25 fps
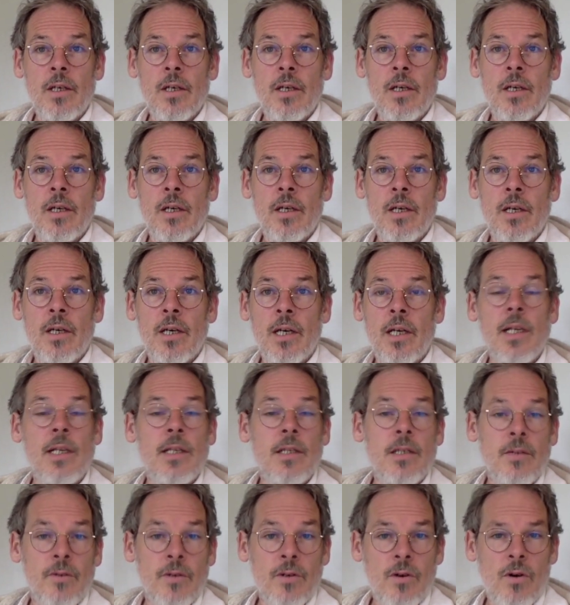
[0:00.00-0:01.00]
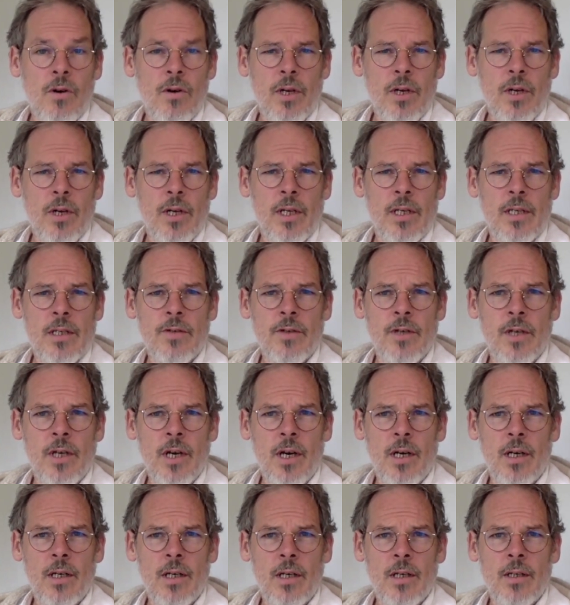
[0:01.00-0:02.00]
uh, at least in recorded history in
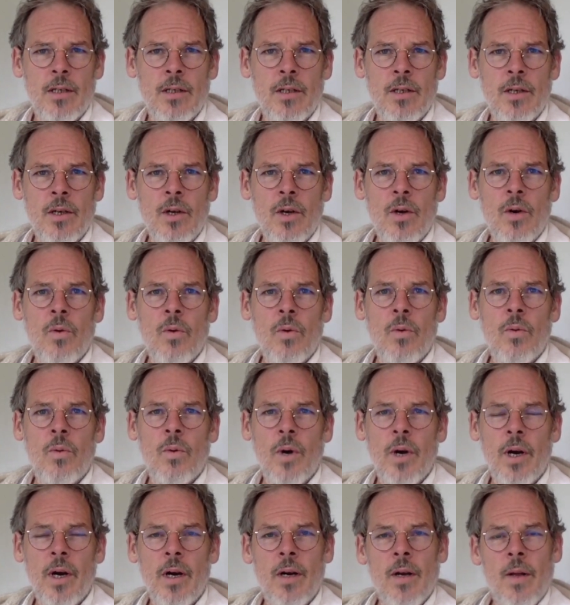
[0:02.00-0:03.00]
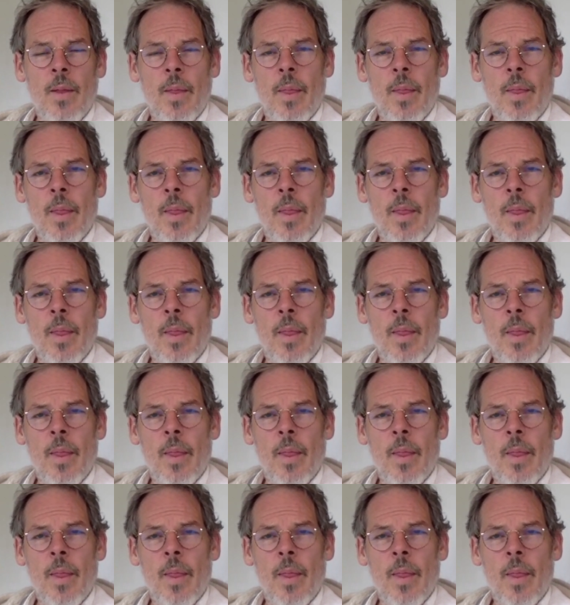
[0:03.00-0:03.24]
Ireland, where